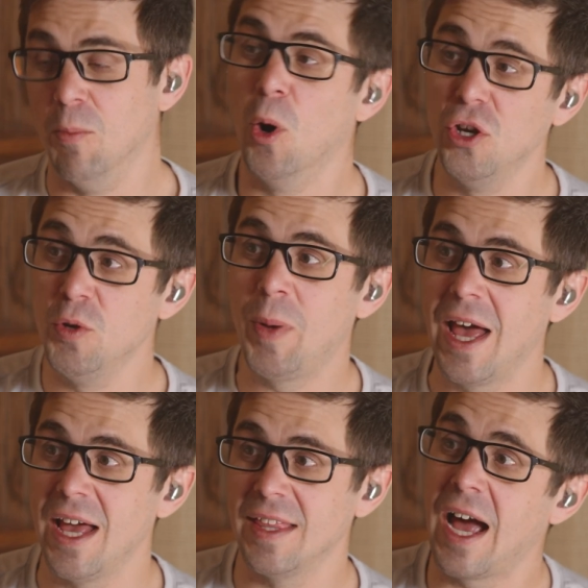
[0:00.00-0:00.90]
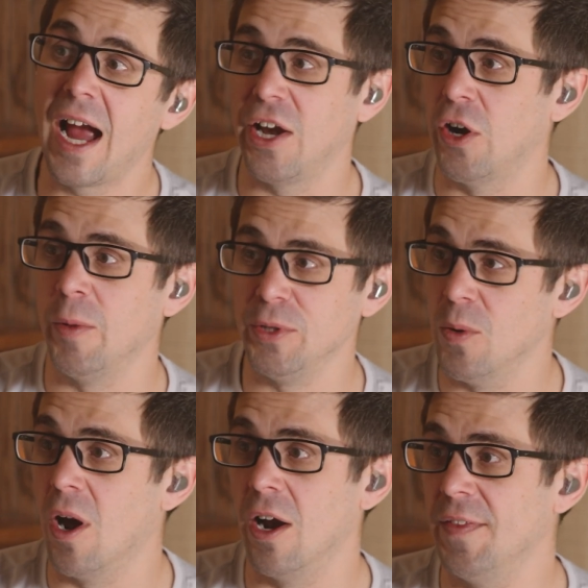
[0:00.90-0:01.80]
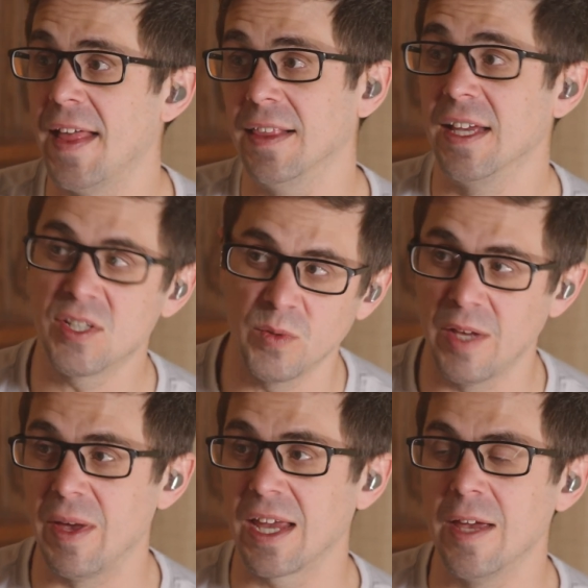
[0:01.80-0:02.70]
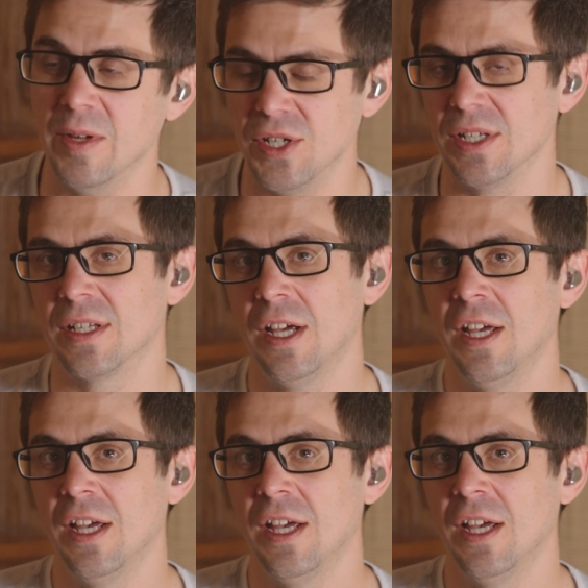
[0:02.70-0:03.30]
The more you pay, the higher up you are on that list when they make images.